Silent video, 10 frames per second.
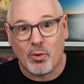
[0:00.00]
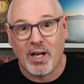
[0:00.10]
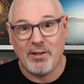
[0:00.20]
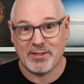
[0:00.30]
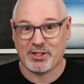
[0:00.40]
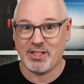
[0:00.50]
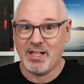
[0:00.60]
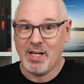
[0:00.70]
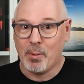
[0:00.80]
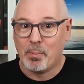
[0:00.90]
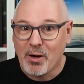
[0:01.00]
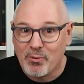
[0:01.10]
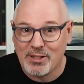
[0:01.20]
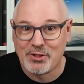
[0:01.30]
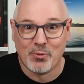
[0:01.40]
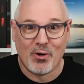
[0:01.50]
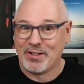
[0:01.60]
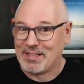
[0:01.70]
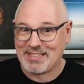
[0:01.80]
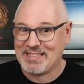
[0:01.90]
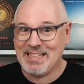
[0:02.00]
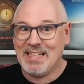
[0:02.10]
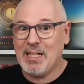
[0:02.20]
Chaos by Roger Waters.